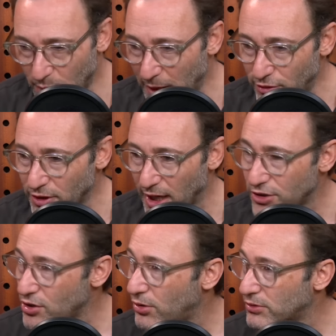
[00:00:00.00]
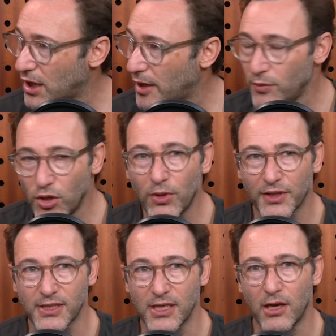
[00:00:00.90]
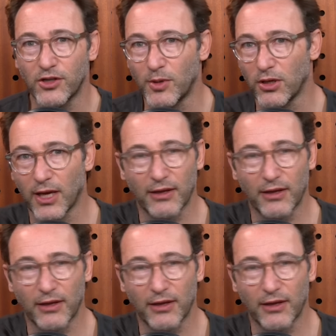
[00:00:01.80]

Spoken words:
petrol gauge the whole time. You want the CEO to be looking